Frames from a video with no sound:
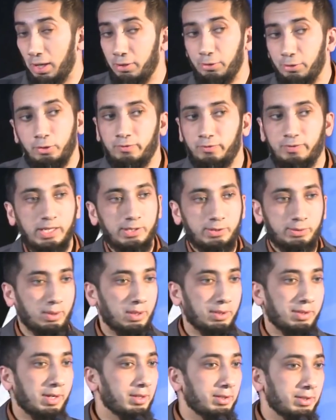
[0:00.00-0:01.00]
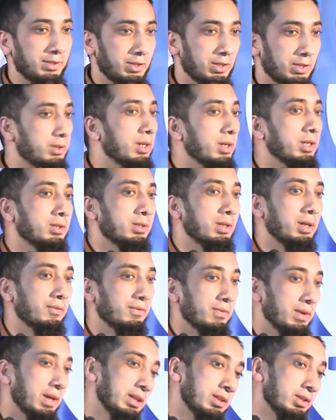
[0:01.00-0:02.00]
I don't know if that's real knowledge
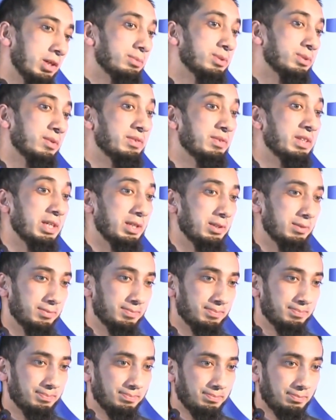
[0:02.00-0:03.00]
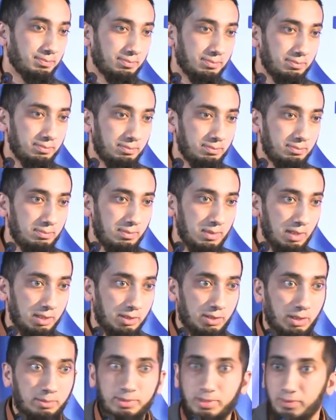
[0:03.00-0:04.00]
in terms of deen.
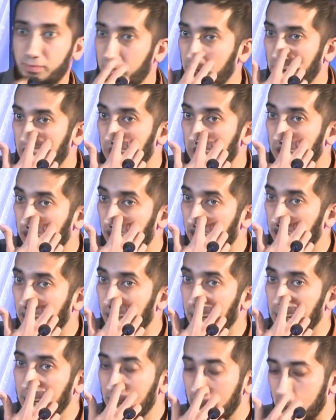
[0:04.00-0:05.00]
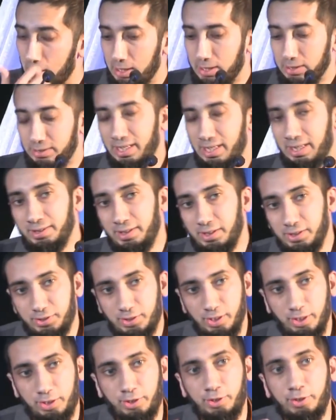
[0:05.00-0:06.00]
In terms of deen. Then
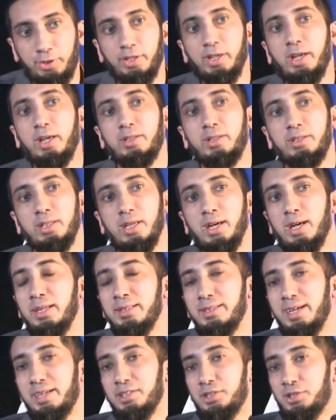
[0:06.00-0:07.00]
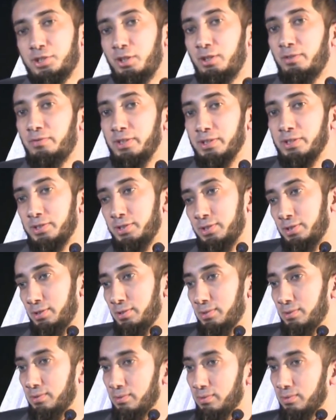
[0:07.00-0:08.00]
there's the third area, and that is
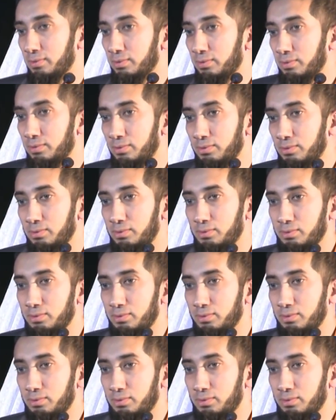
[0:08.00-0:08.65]
service.